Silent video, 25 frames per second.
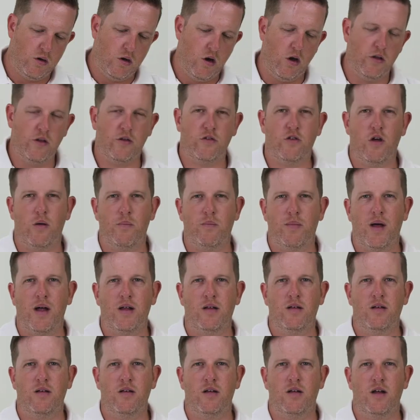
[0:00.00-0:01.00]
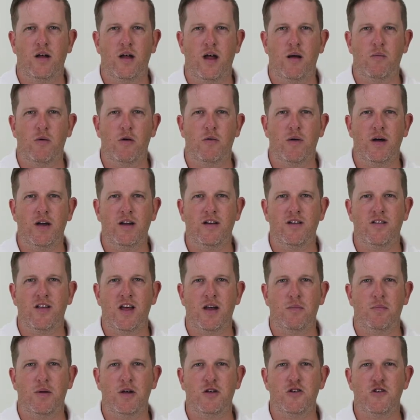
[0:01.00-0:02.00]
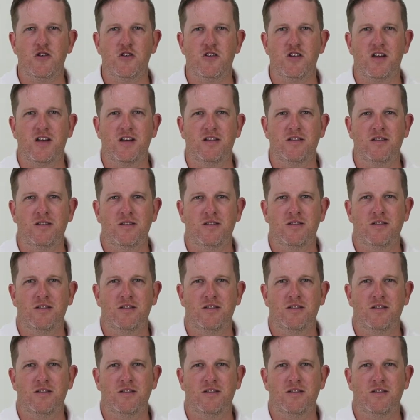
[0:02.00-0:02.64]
on the top button and we're ready to take pictures again.